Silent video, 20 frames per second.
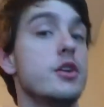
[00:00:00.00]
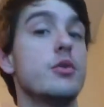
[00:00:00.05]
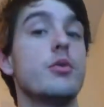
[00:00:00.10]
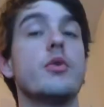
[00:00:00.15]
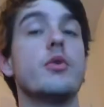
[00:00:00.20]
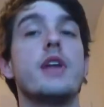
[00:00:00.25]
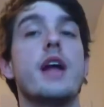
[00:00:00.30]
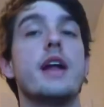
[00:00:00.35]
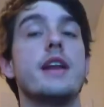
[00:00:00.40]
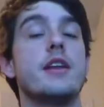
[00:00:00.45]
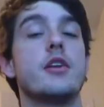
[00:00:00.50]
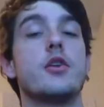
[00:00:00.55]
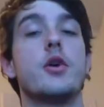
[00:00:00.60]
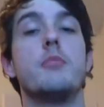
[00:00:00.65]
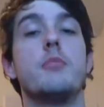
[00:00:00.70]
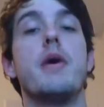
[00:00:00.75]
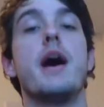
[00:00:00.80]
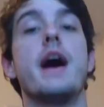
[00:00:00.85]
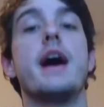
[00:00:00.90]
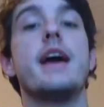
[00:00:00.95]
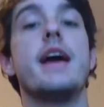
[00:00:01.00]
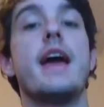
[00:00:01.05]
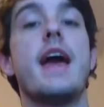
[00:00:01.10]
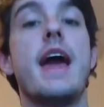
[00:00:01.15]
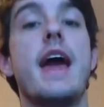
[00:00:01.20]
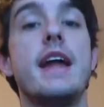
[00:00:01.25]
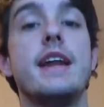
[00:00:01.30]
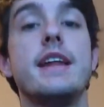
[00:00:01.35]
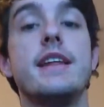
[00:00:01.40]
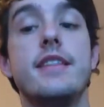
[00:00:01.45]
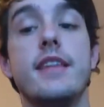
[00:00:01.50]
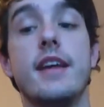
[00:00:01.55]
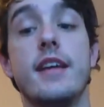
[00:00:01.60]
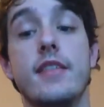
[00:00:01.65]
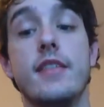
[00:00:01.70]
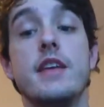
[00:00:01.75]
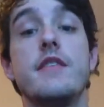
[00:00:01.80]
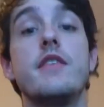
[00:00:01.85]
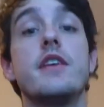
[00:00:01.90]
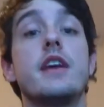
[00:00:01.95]
You will not need to go buy
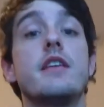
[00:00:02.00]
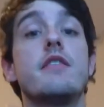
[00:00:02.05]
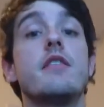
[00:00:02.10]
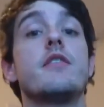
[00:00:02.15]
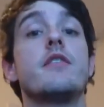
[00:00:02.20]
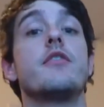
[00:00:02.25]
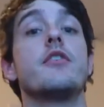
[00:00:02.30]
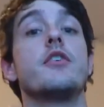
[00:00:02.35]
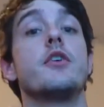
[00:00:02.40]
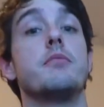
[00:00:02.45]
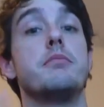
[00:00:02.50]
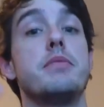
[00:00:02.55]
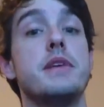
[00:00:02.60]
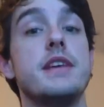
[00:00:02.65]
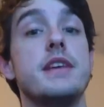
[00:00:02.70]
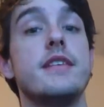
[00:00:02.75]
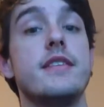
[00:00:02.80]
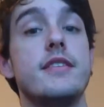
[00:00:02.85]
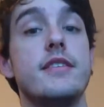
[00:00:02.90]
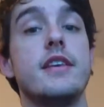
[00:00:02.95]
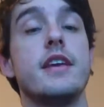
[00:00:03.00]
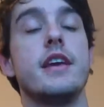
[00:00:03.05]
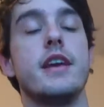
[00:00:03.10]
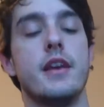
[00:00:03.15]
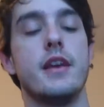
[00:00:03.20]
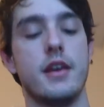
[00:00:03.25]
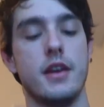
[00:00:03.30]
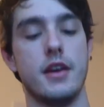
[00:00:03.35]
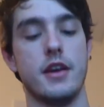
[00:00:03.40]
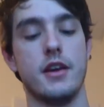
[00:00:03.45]
anything. They even give it for your PC.